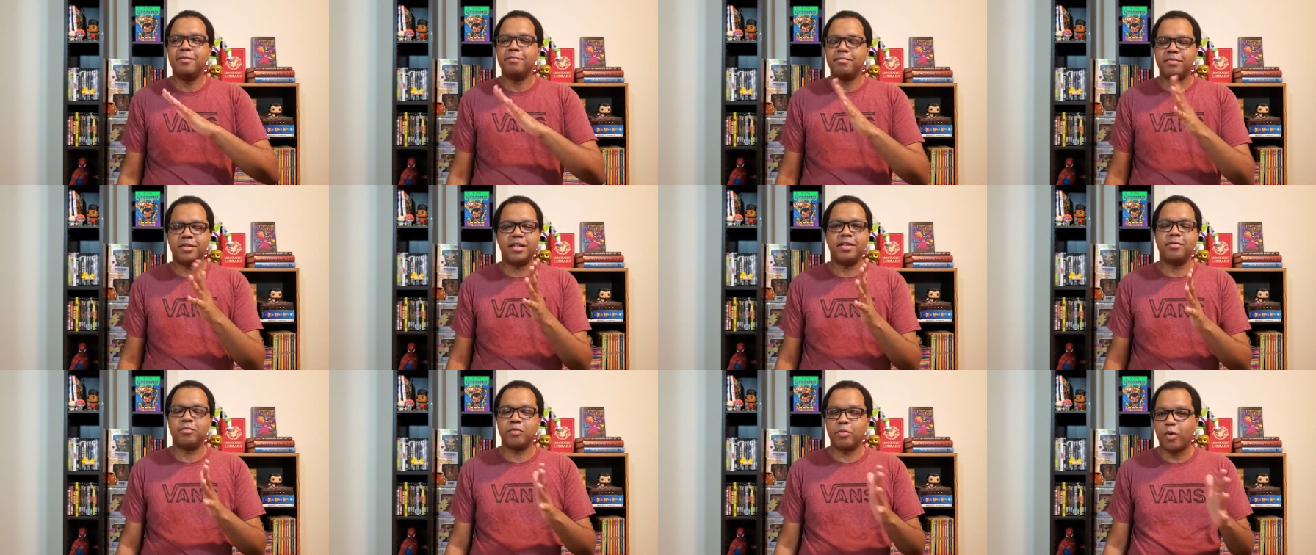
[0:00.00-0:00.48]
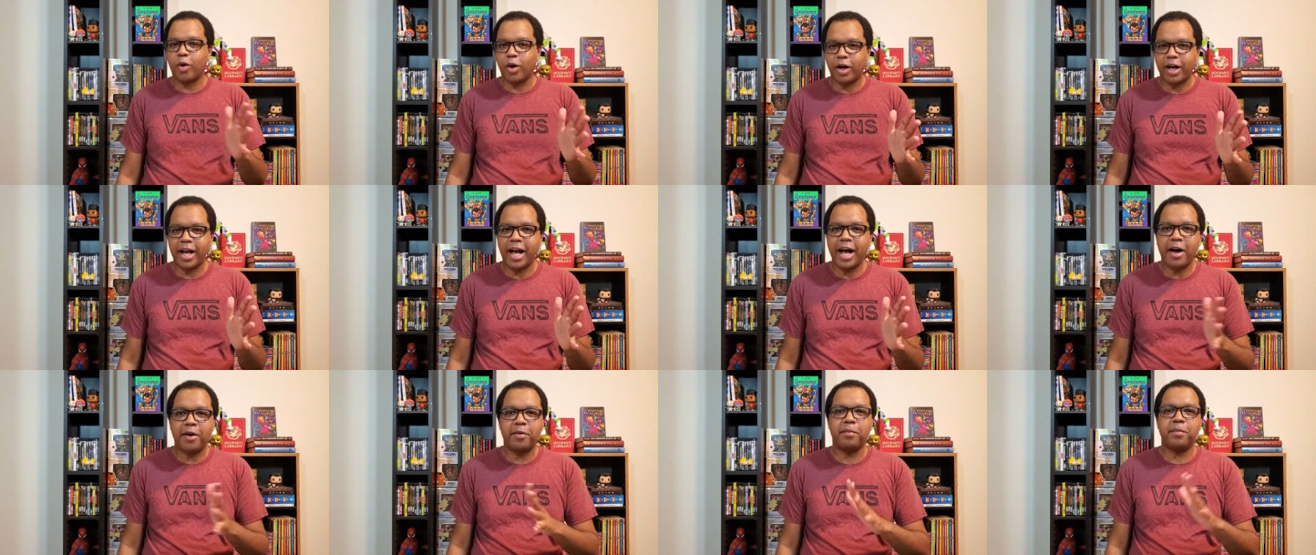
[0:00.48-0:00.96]
Didn't
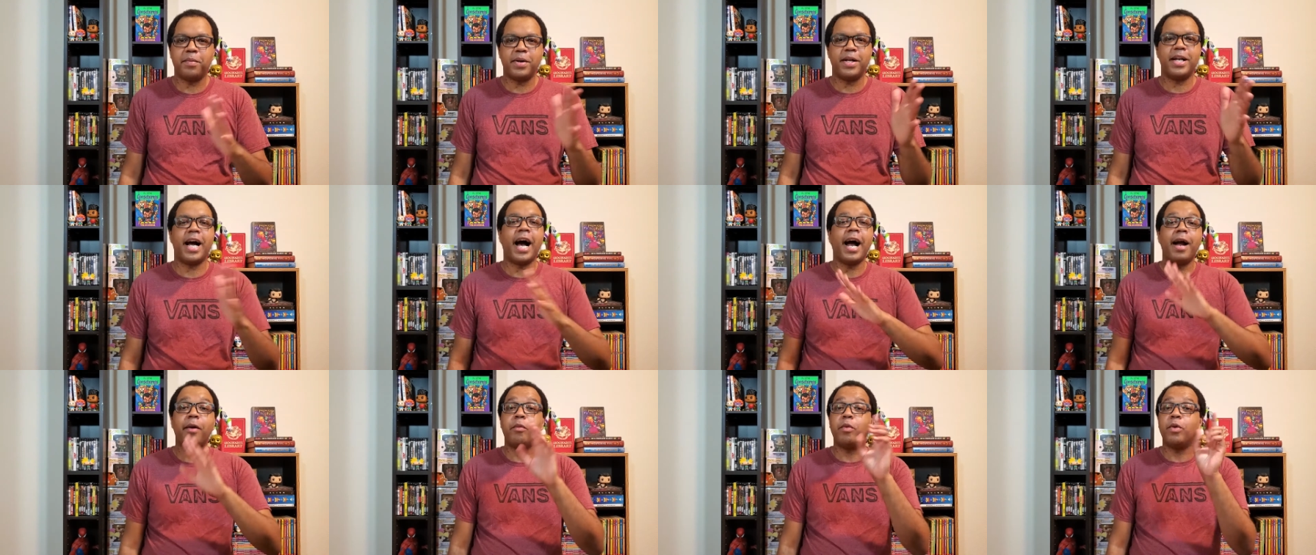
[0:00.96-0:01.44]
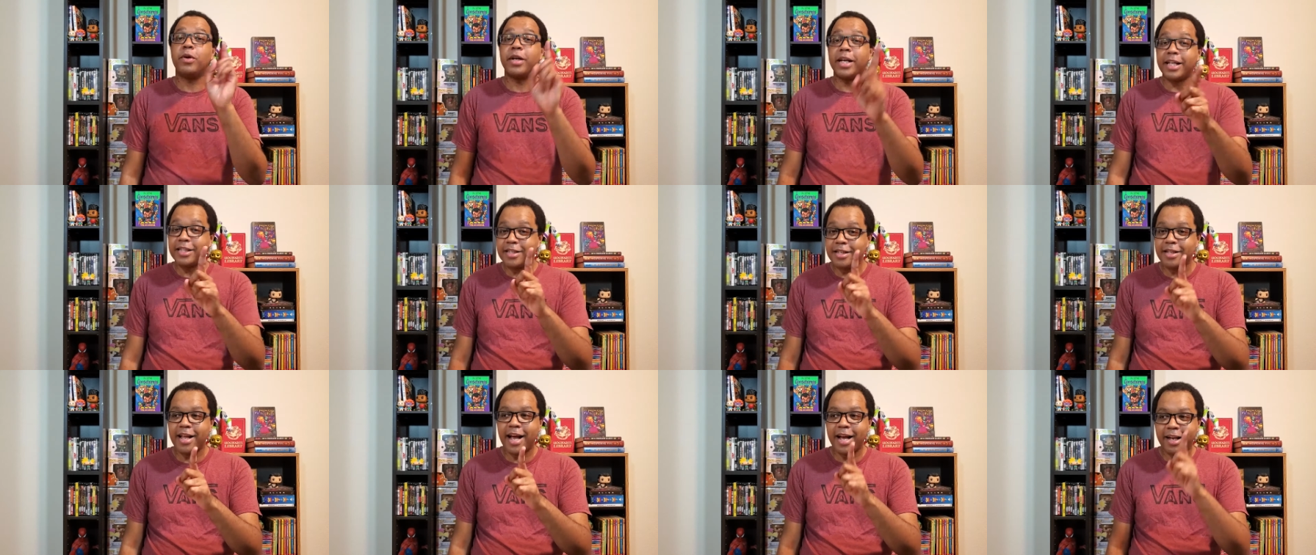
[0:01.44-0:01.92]
work out, but I will
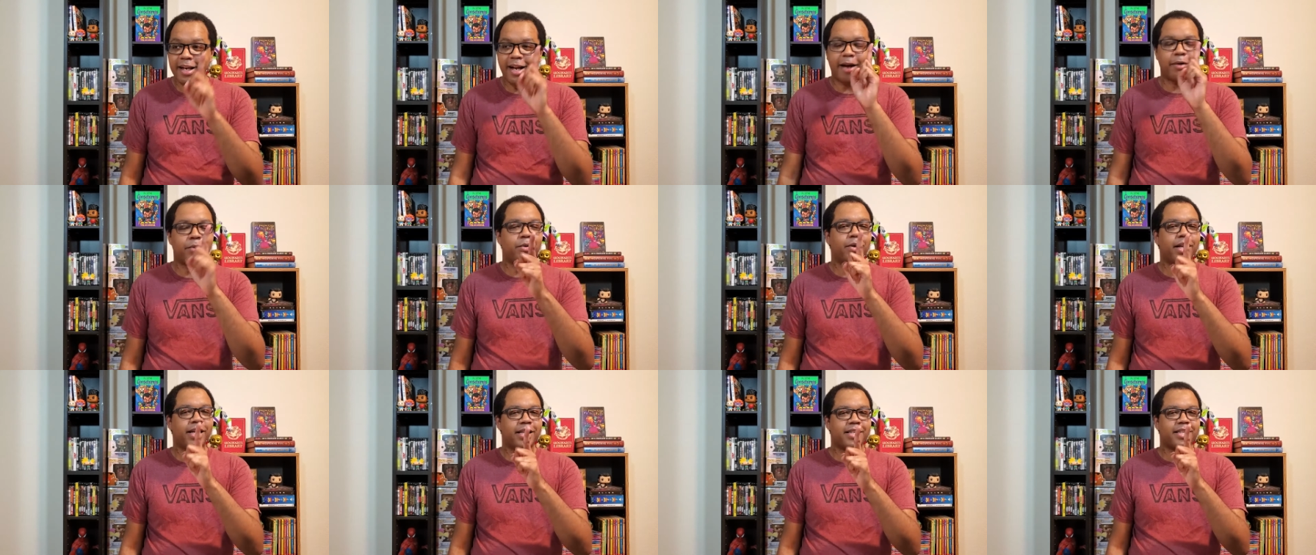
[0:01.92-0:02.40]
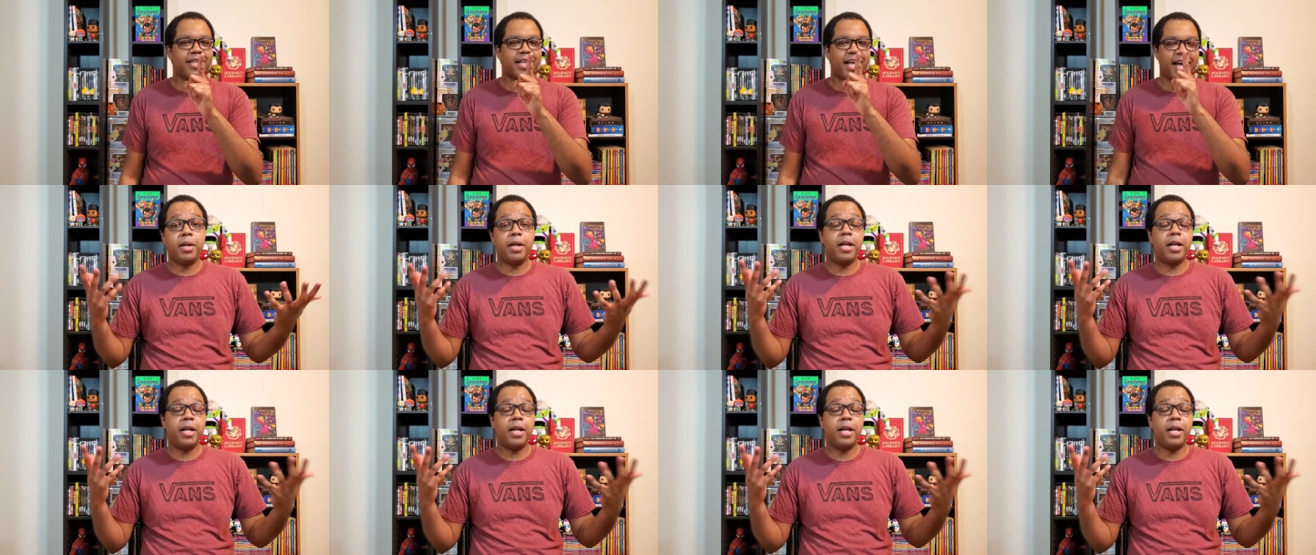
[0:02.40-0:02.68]
get to that. I will get to that.